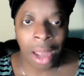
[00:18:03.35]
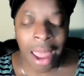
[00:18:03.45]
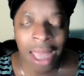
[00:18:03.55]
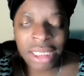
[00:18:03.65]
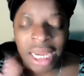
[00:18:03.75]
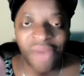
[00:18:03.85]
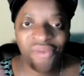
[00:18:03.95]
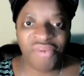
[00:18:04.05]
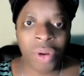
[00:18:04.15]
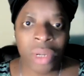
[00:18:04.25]
I stay
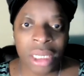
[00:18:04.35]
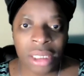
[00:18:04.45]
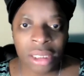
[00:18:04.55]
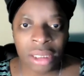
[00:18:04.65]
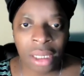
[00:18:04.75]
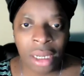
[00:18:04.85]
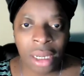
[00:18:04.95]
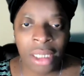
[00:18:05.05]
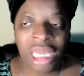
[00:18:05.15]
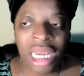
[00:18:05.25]
focused.
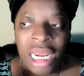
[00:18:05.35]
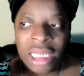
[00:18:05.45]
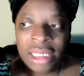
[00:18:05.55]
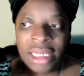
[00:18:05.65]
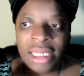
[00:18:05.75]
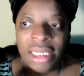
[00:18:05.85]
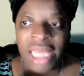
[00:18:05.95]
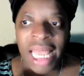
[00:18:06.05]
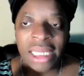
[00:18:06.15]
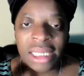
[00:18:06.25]
See,
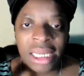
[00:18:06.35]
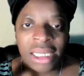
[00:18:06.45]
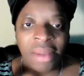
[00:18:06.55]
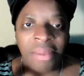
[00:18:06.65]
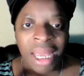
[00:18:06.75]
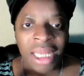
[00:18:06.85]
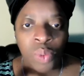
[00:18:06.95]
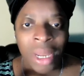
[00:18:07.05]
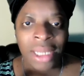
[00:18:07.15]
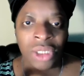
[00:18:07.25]
success is the best
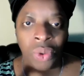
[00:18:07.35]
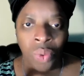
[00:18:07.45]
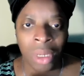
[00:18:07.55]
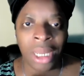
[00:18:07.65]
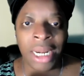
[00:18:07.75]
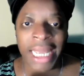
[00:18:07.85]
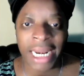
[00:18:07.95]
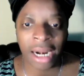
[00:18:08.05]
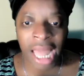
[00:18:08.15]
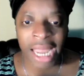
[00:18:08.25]
way to win
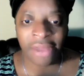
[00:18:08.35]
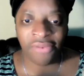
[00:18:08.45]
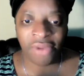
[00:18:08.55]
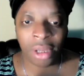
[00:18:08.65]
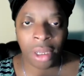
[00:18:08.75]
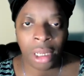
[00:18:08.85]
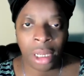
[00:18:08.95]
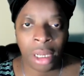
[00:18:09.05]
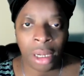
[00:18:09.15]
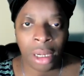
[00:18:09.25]
in life.
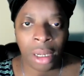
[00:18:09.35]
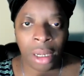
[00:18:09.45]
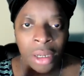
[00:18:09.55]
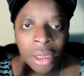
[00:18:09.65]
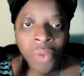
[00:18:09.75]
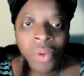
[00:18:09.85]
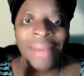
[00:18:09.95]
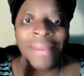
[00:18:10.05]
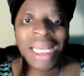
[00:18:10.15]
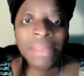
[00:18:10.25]
You
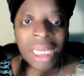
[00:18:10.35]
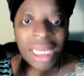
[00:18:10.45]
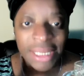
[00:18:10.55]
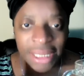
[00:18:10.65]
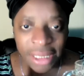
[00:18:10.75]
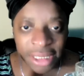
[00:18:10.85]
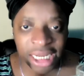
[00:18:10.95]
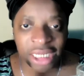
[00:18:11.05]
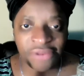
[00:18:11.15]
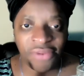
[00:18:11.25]
win by being
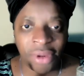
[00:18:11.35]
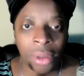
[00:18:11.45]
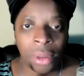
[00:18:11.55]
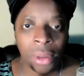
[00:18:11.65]
successful.